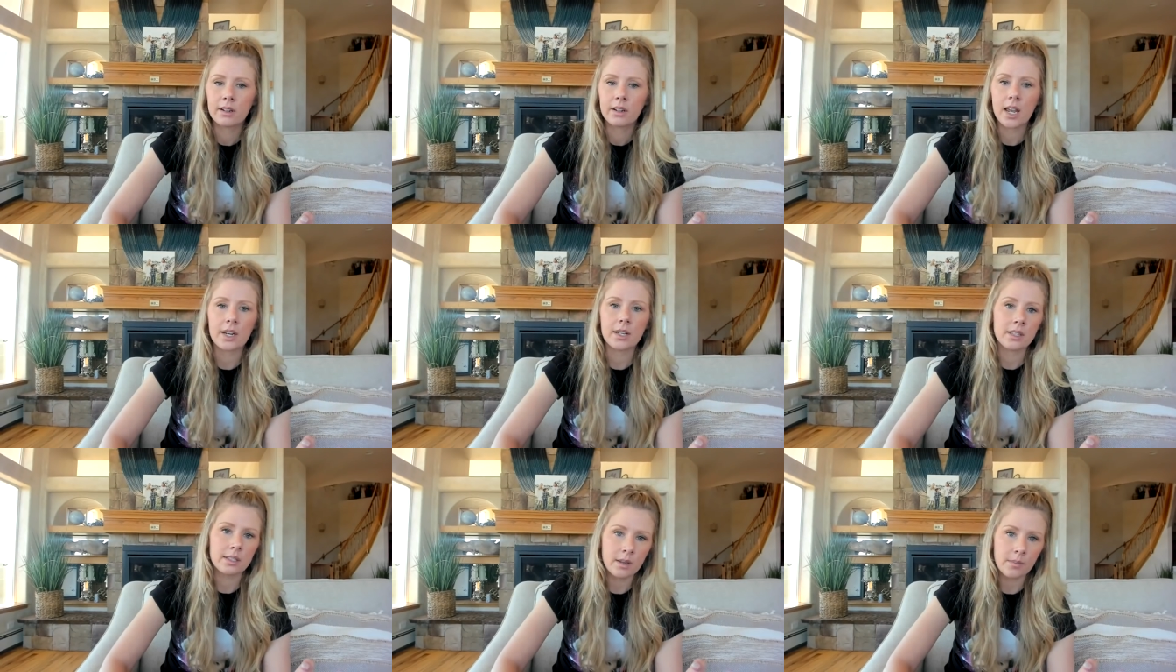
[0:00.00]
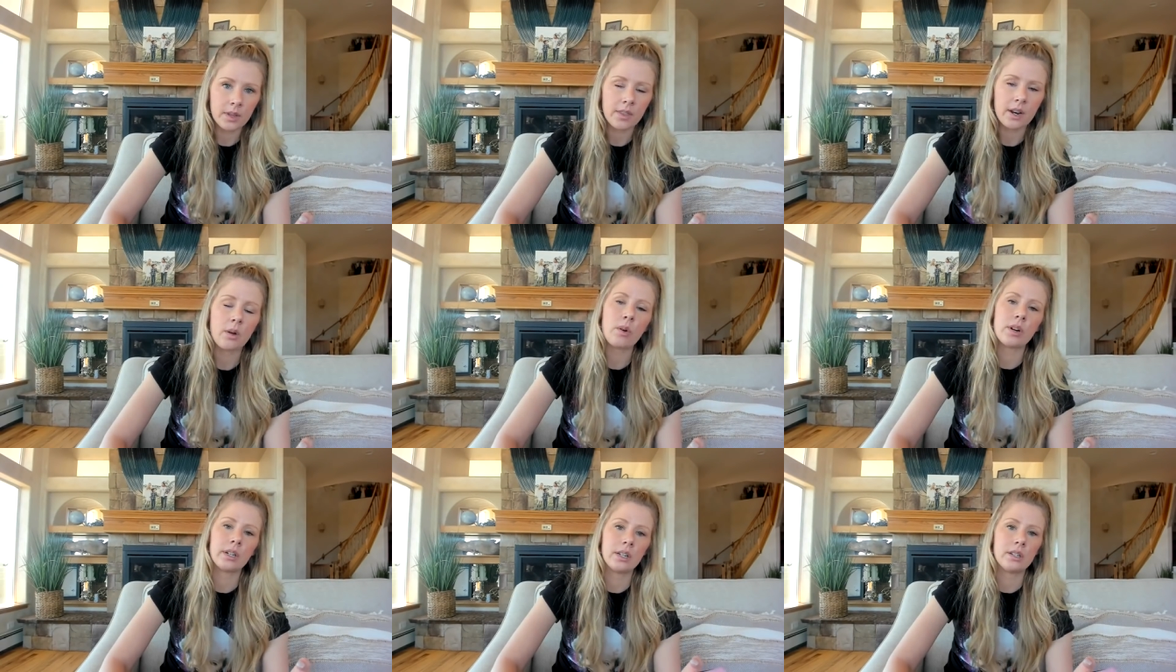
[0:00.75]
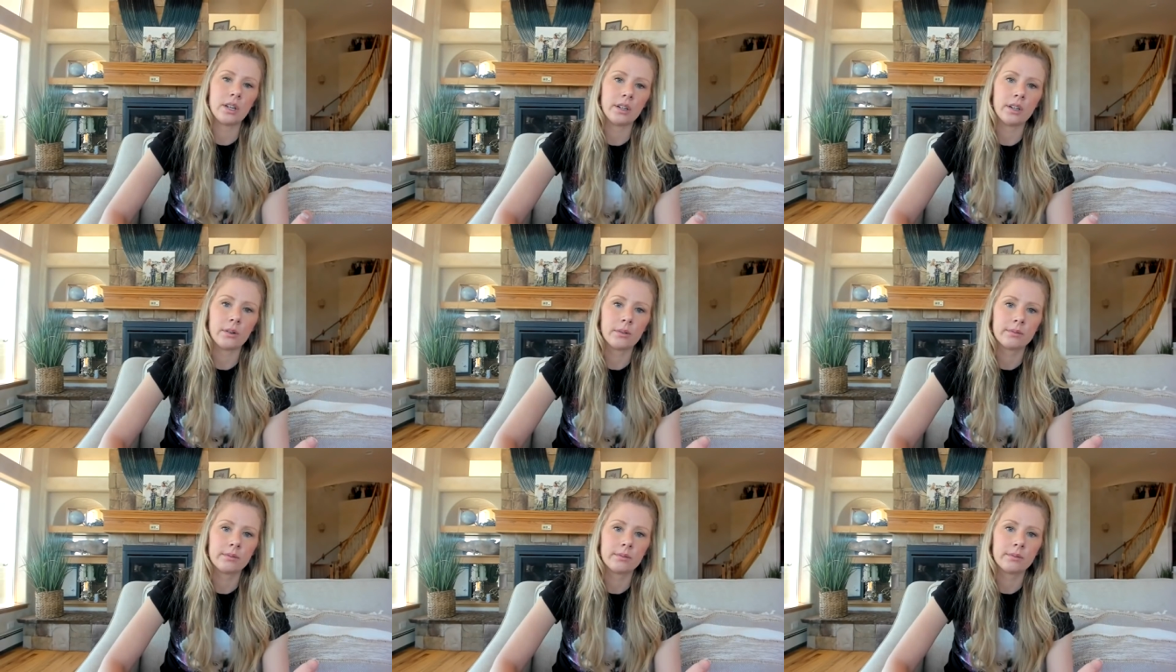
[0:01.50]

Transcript: And is this something that I want to continue?